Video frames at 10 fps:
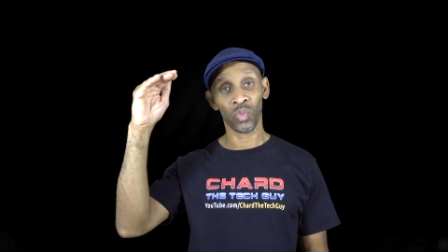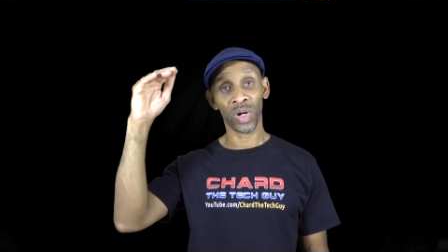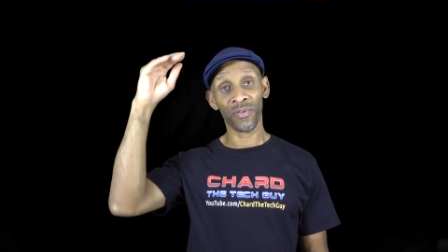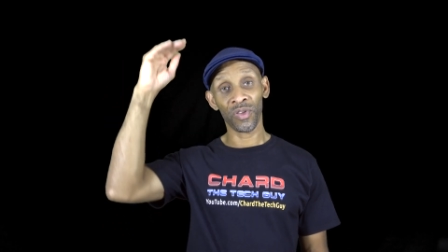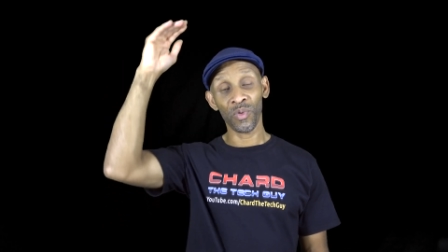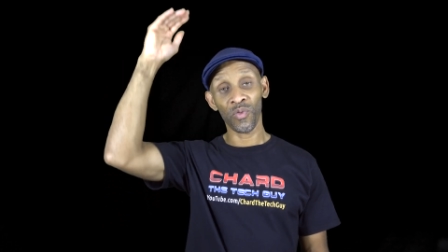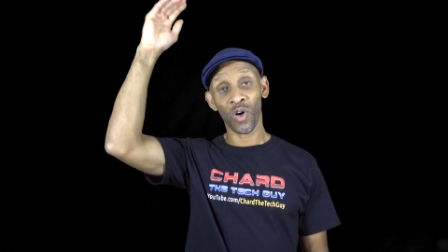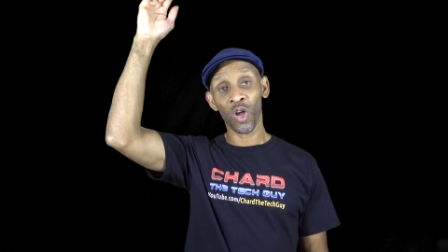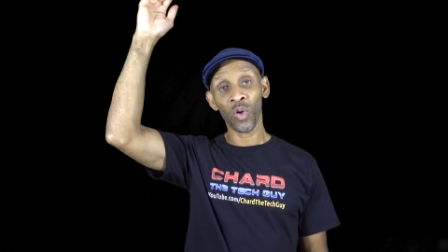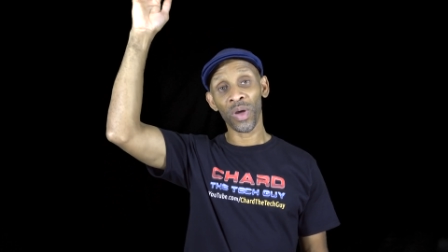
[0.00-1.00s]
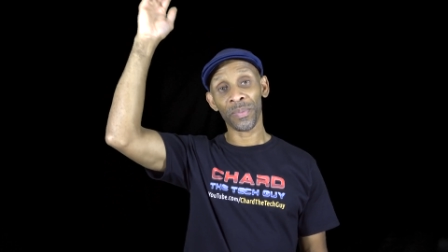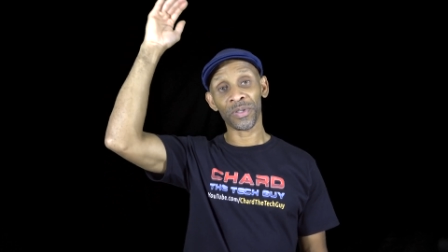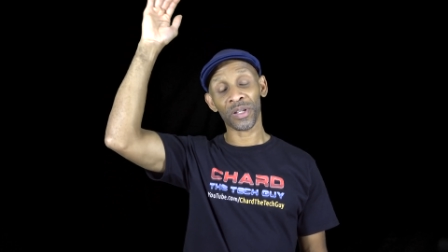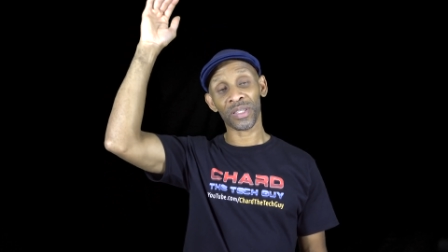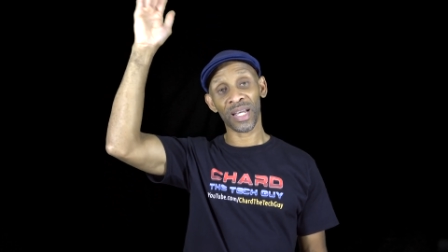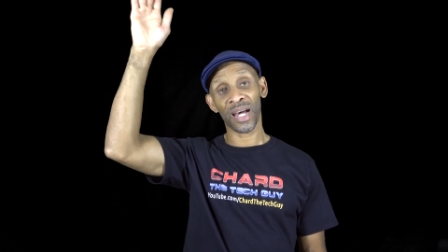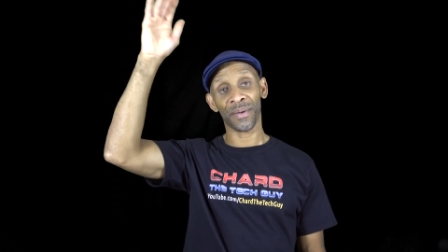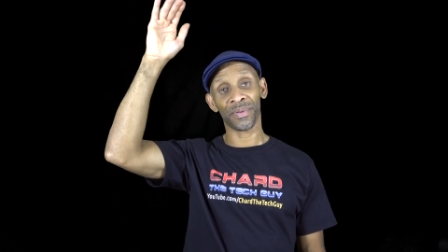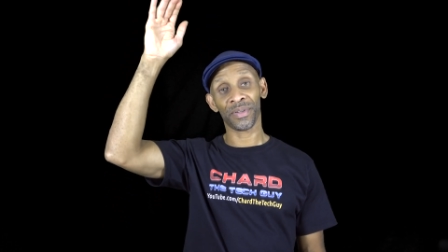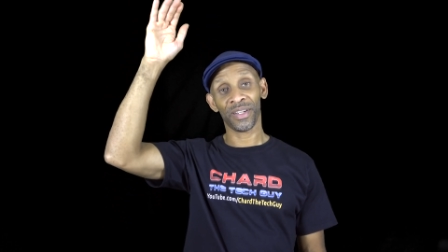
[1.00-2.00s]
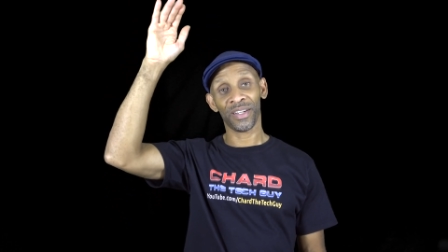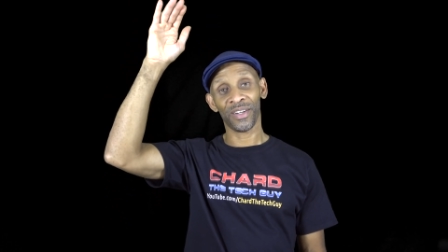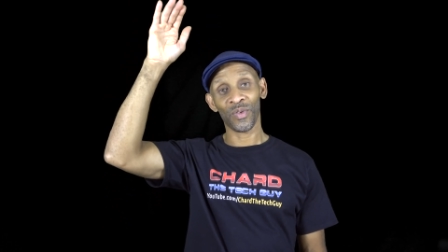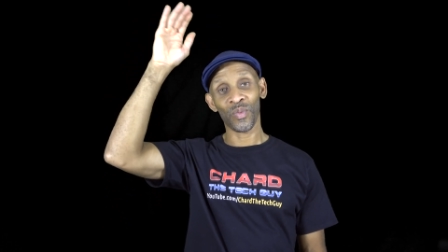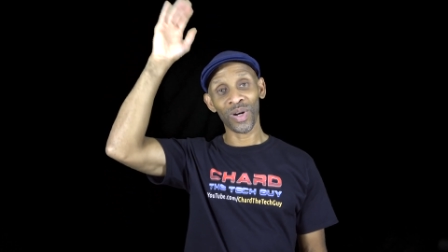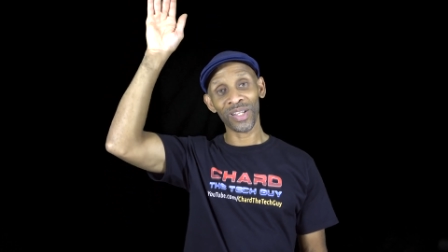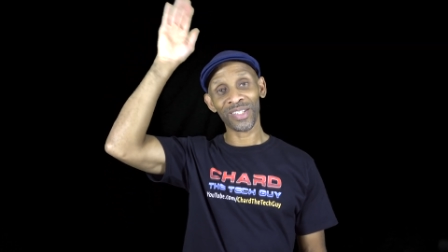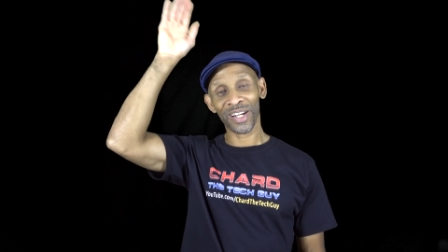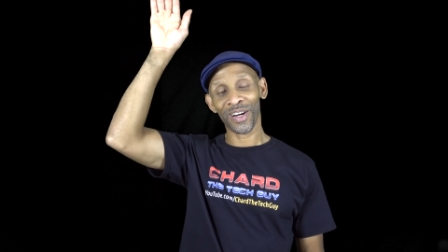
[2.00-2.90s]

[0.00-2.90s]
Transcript: What if you move all the way up to the top? What is the